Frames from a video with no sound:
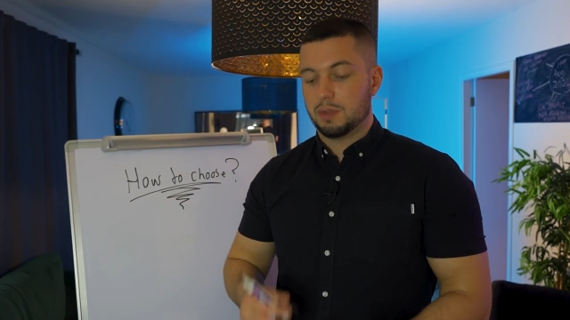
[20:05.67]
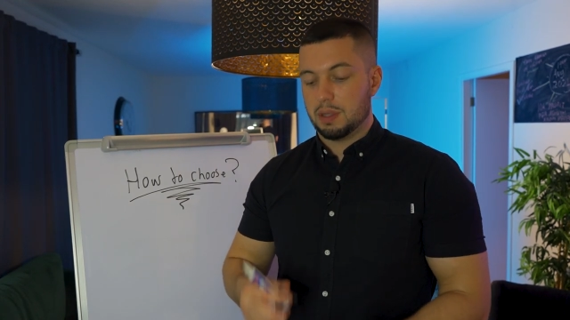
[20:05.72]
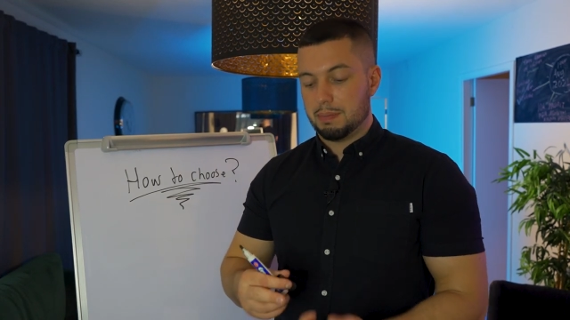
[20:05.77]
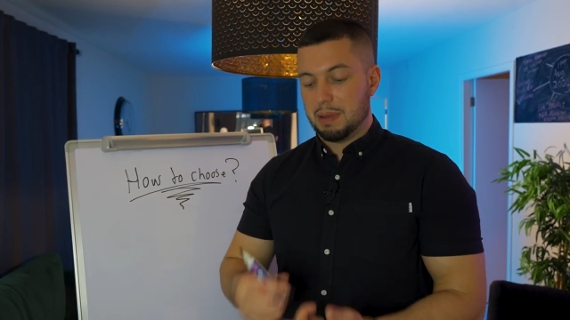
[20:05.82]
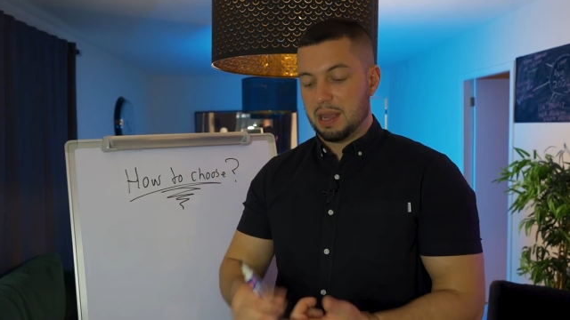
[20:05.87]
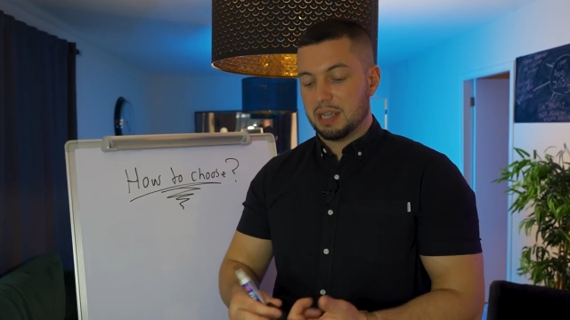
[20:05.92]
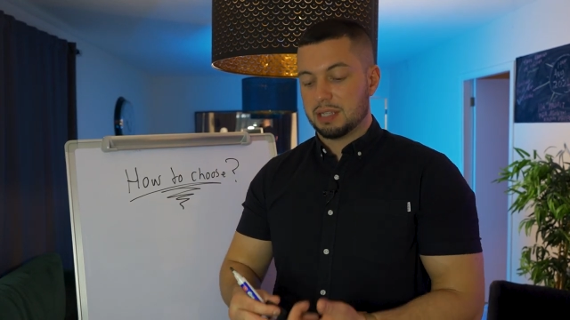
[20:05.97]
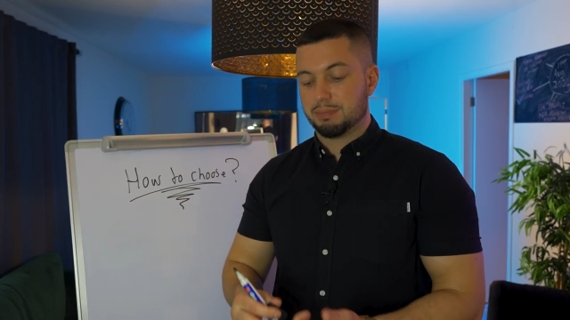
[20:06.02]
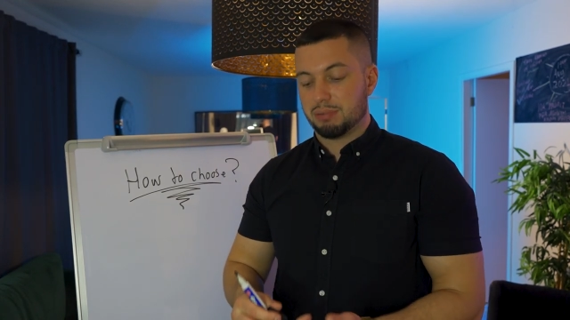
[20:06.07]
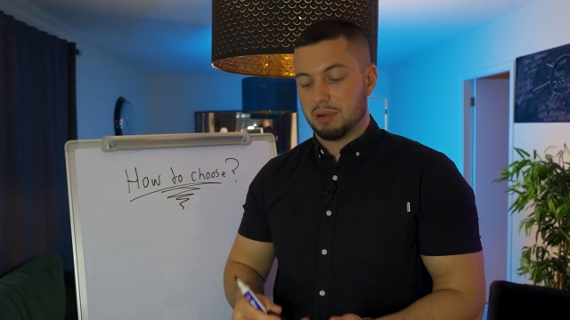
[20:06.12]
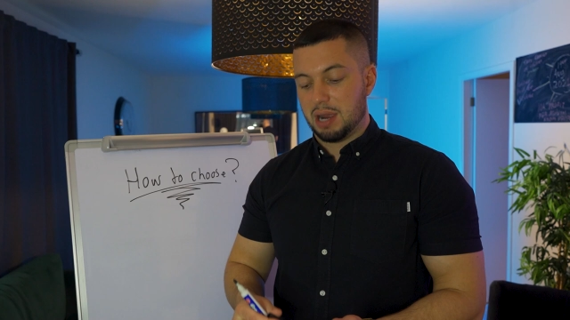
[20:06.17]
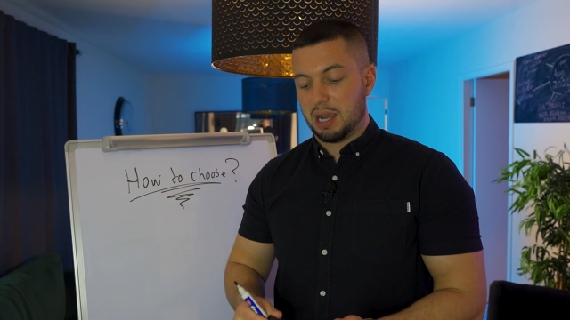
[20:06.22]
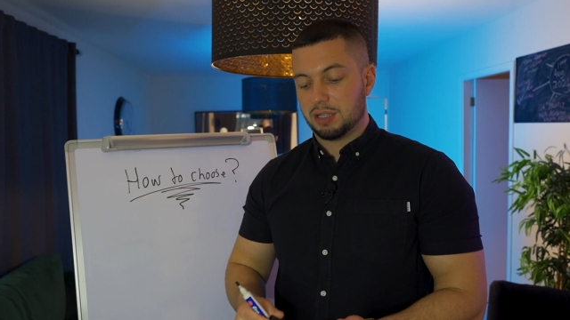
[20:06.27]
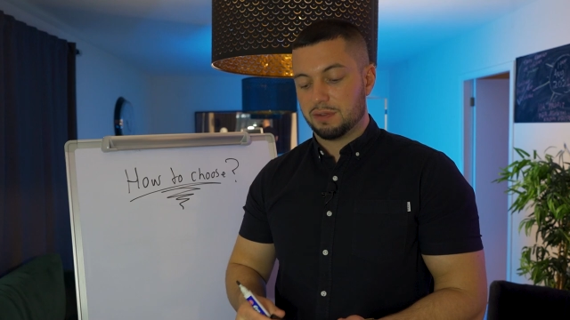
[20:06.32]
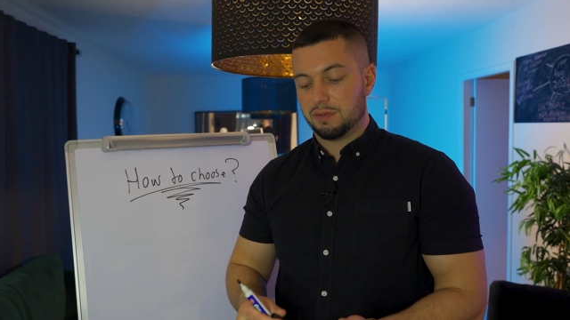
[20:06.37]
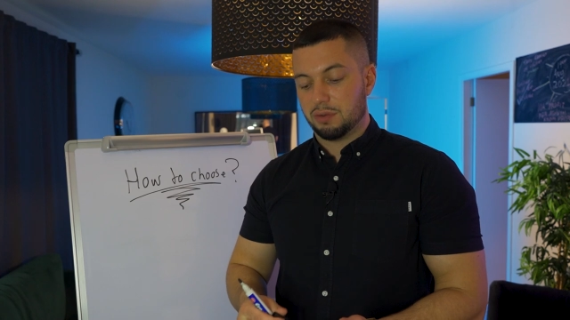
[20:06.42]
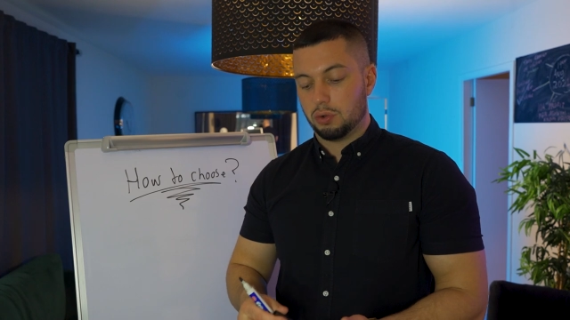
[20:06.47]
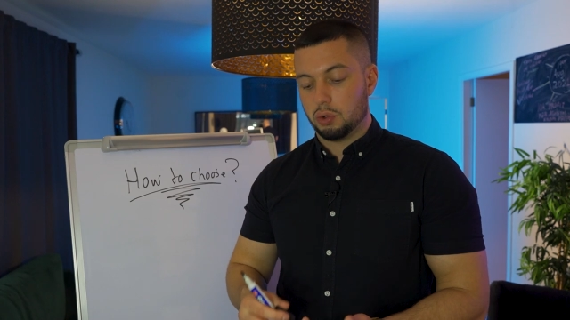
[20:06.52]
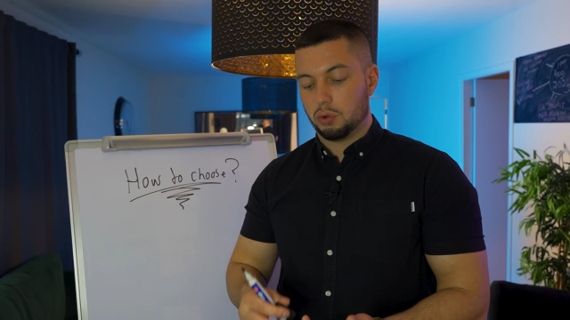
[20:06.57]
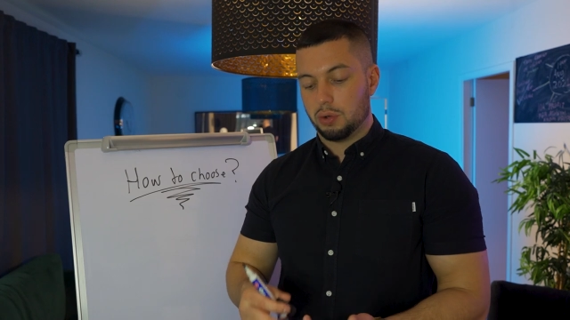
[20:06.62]
the best
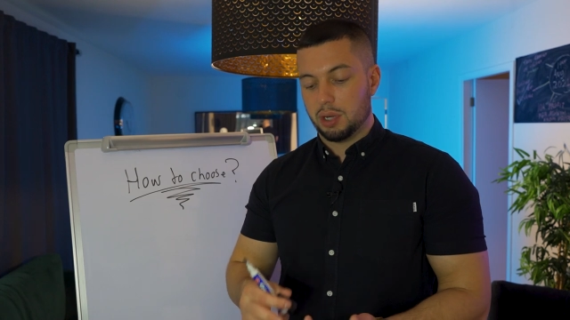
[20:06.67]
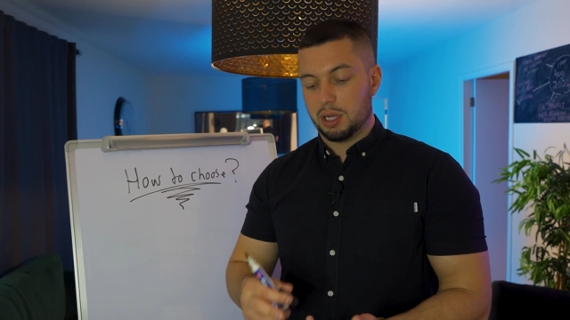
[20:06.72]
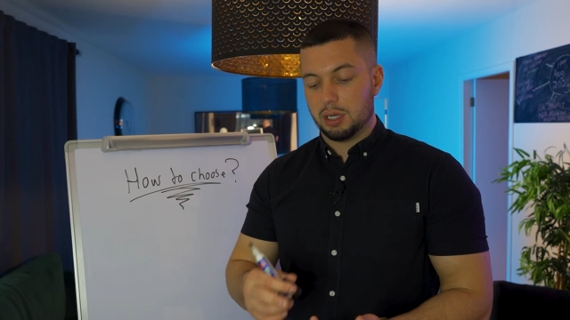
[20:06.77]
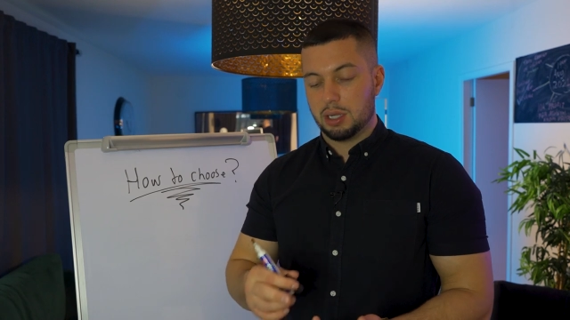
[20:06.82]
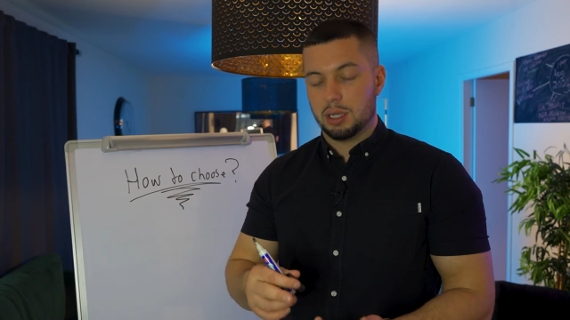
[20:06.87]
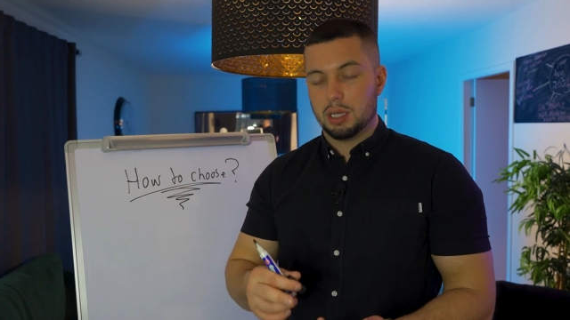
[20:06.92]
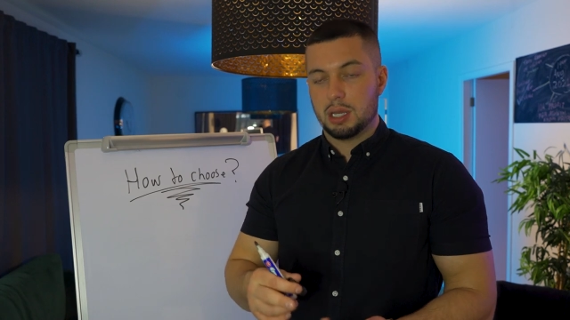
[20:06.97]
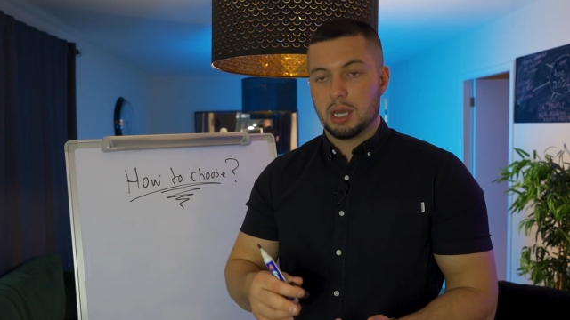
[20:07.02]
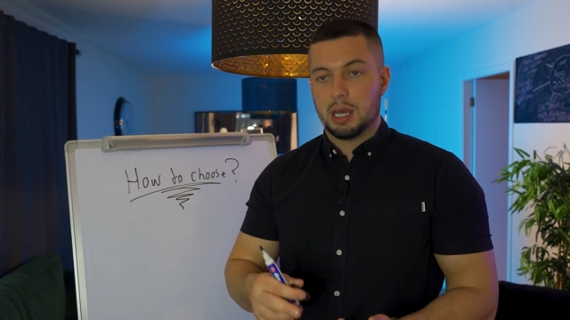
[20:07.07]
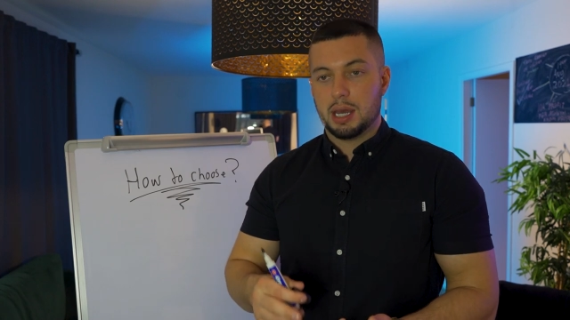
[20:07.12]
price flooring,